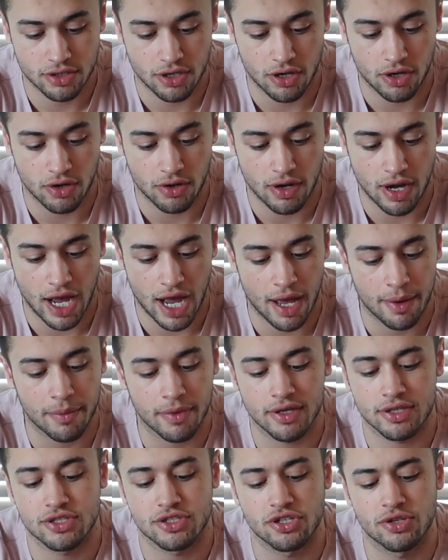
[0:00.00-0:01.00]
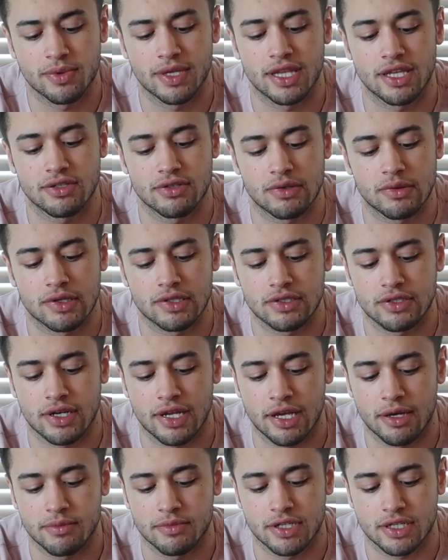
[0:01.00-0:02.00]
So I'm assuming this one
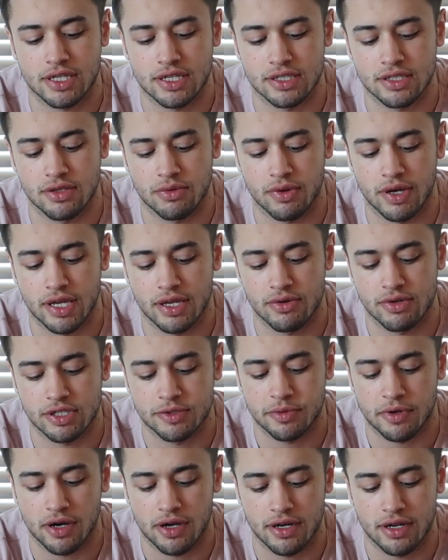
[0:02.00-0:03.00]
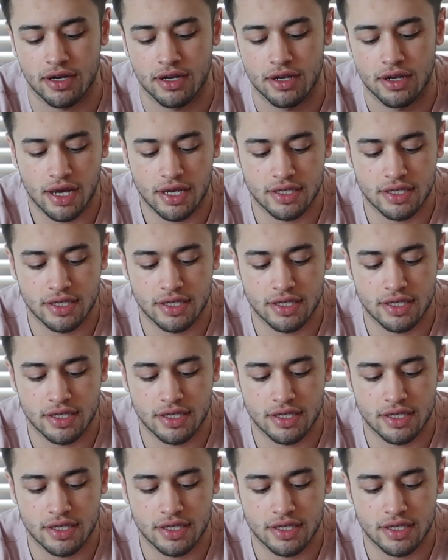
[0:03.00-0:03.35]
wasn't him just because of the way he responded.